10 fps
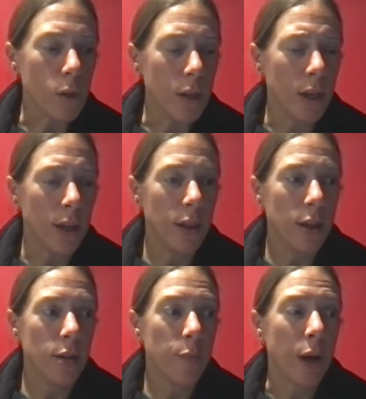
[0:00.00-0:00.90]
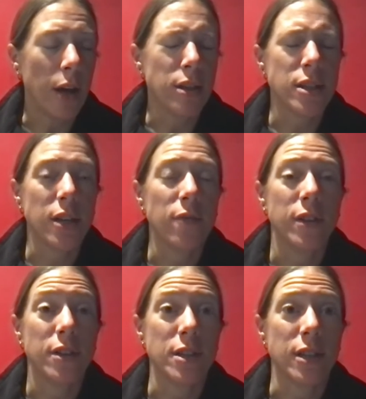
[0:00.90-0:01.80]
in the past, I've
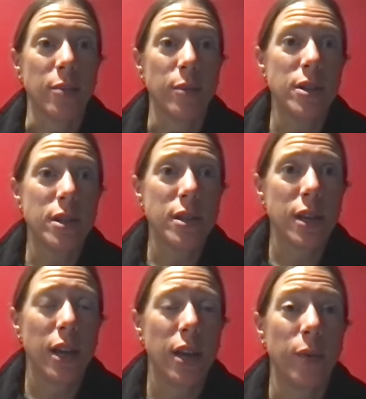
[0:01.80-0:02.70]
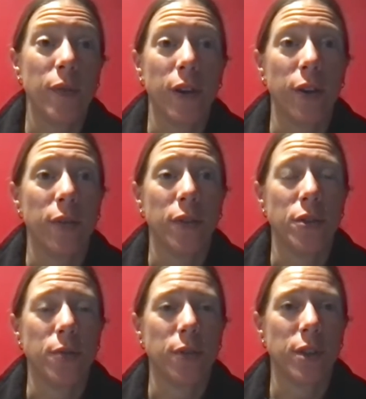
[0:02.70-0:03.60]
done assignments and we've gone on a field
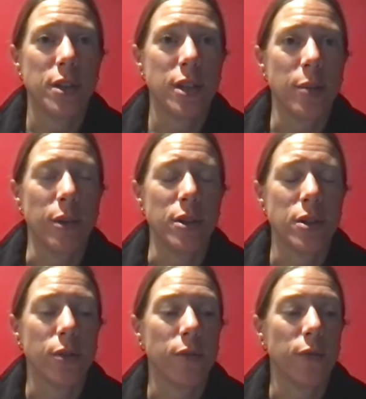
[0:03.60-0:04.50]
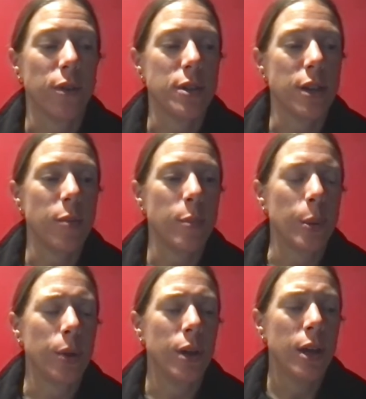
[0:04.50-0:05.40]
trip for the assignments. So for
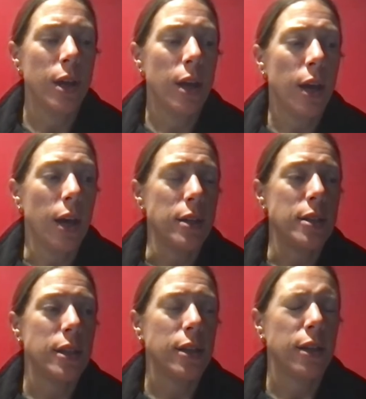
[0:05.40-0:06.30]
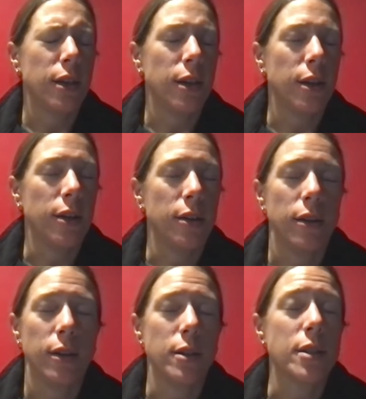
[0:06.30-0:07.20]
example, I did
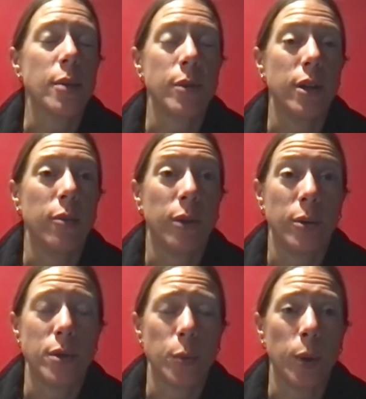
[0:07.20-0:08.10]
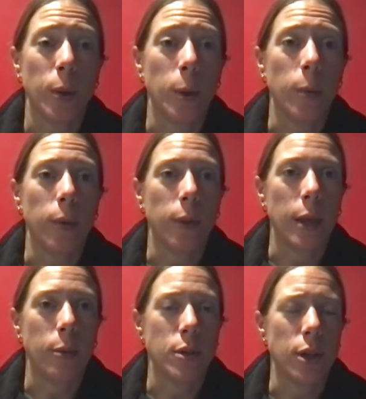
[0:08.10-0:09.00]
an assignment when I was in Royal Oak with
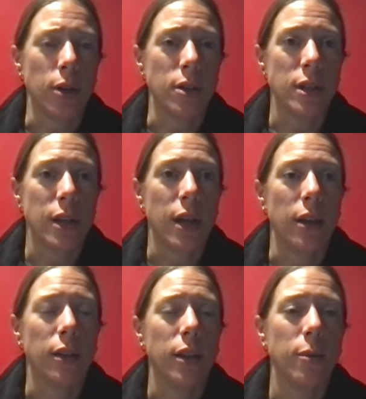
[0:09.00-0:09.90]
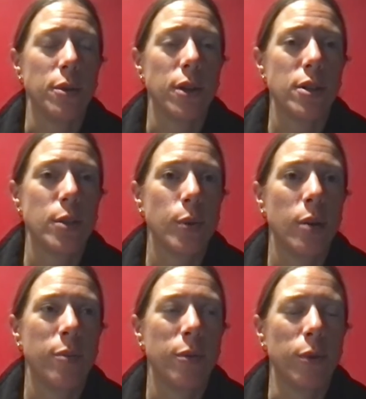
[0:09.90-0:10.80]
language arts, and the language arts
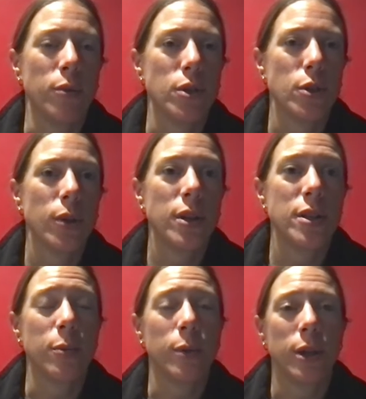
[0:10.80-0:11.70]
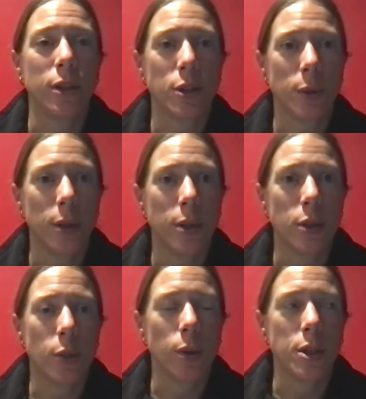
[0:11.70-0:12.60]
department wrote stories and we illustrated the
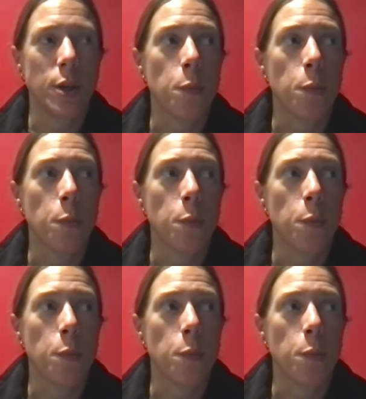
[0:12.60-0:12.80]
stories.